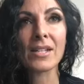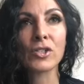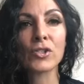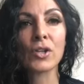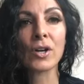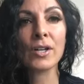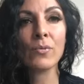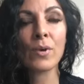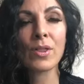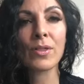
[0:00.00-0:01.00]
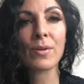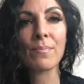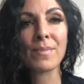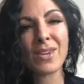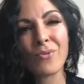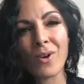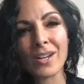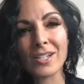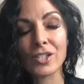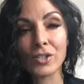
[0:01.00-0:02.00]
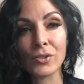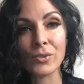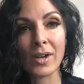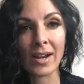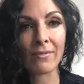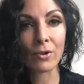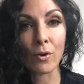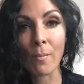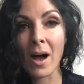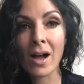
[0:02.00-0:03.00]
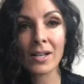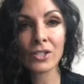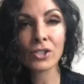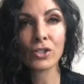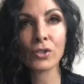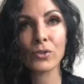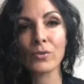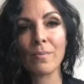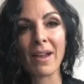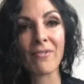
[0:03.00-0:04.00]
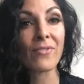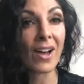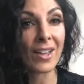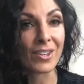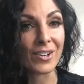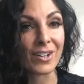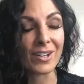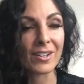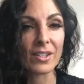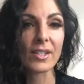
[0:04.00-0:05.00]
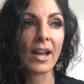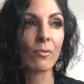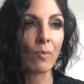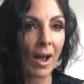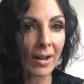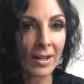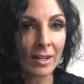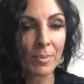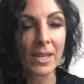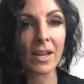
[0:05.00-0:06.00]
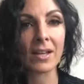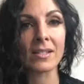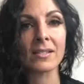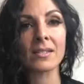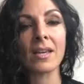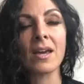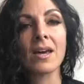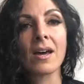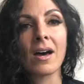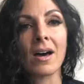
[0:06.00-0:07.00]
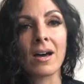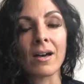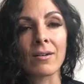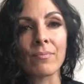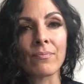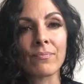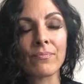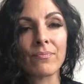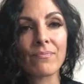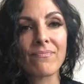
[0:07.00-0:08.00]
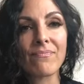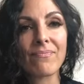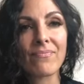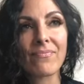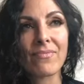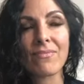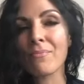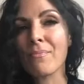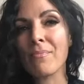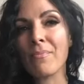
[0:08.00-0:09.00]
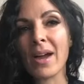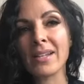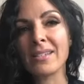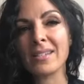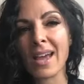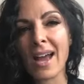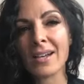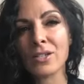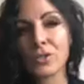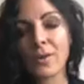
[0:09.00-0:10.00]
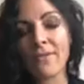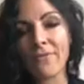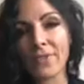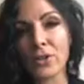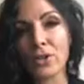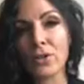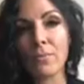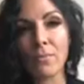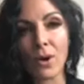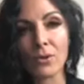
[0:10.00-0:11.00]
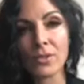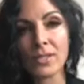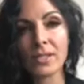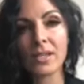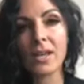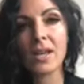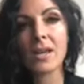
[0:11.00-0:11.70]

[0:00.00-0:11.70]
started with me wanting to do kind of an homage to my father. It's ironic because my dad is who I feared the most